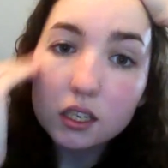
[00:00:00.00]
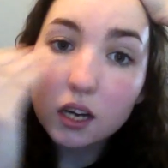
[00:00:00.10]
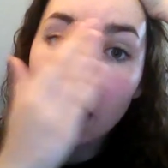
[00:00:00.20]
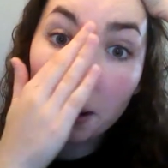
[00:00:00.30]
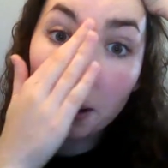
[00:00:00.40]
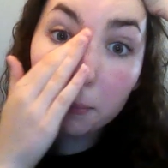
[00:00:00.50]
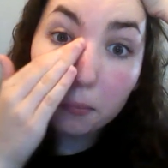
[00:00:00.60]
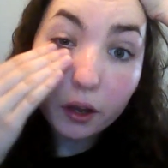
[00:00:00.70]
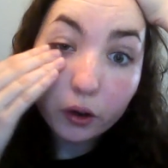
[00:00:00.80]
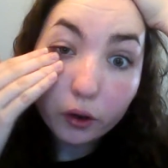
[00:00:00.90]

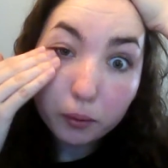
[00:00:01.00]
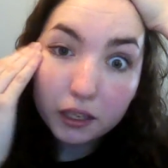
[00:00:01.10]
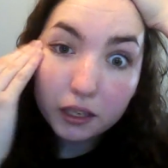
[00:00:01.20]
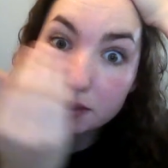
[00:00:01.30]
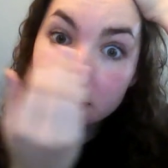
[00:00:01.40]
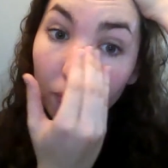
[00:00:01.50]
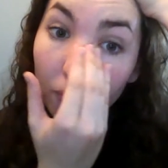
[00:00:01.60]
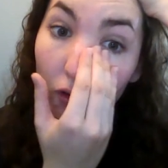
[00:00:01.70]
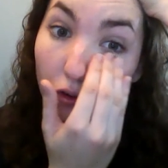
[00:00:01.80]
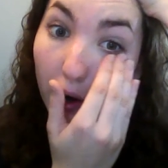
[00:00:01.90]
I normally use it
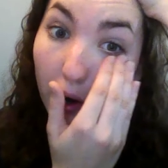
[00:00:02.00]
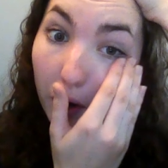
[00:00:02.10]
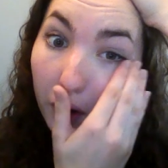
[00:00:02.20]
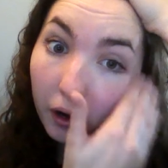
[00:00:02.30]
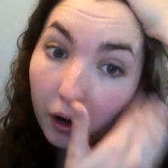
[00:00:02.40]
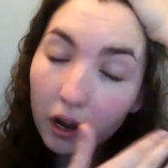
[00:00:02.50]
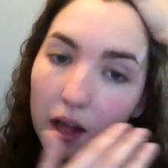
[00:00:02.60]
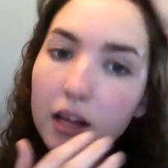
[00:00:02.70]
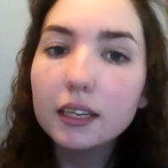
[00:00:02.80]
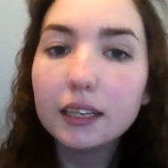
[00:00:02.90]
before,
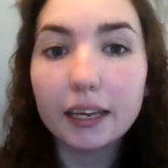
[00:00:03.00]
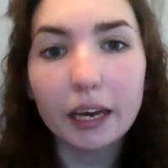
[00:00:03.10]
like,